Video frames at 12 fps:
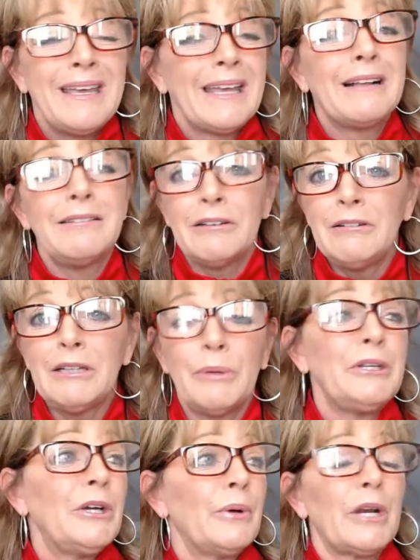And clearly
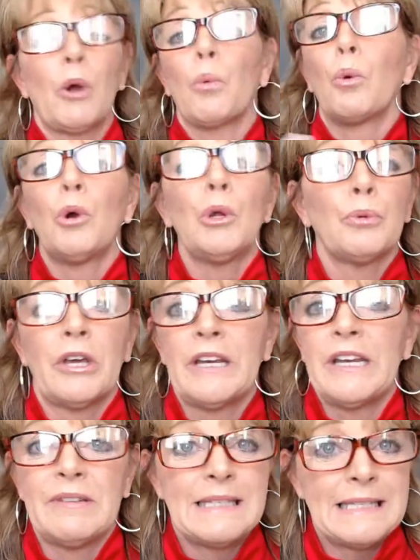we know in our world, we're not
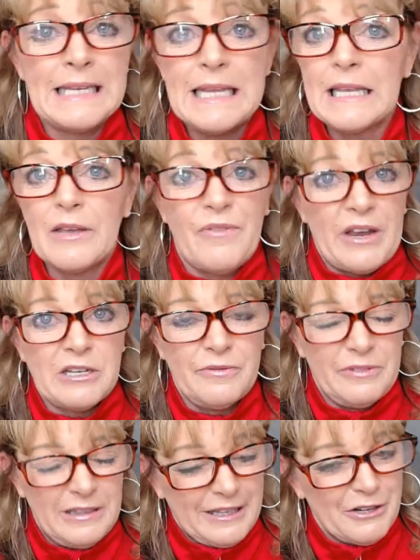even seeing effective
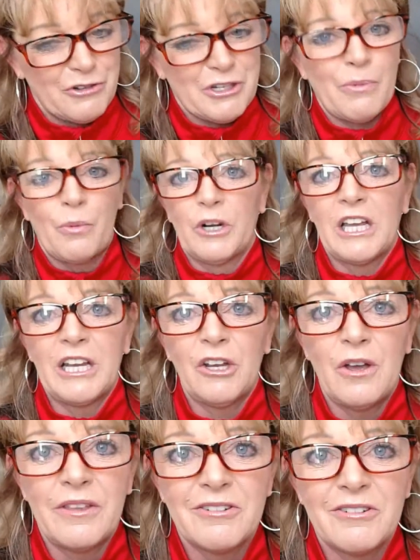leadership. We're not going to
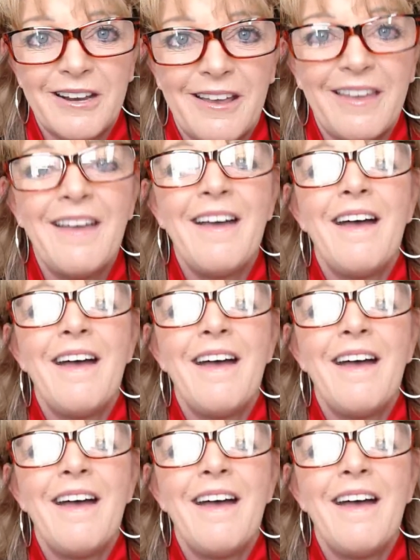go there today.